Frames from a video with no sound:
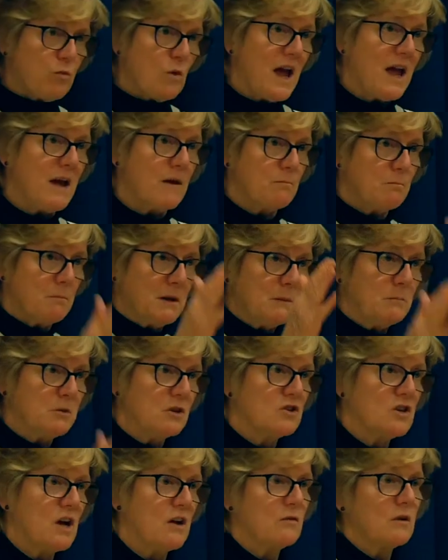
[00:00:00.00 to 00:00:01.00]
where people
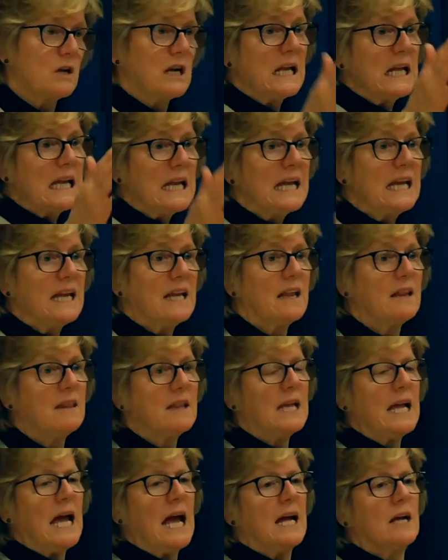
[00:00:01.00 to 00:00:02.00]
don't clean in
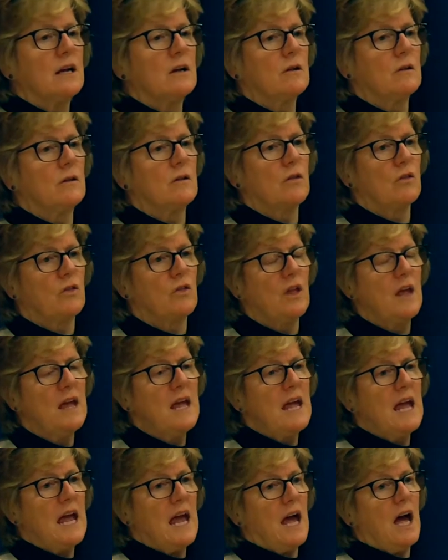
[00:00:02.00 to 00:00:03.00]
the angles.
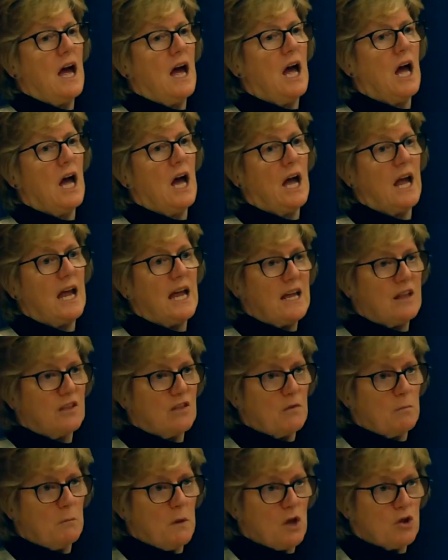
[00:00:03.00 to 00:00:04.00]

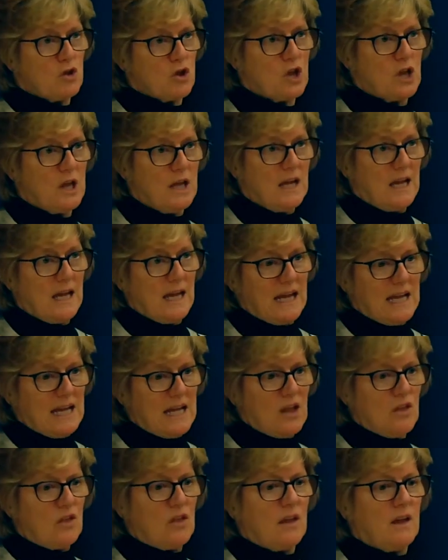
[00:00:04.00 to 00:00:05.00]
It's much
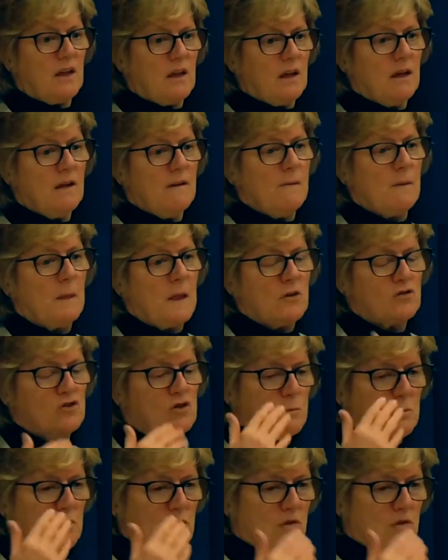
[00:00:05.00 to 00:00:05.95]
easier to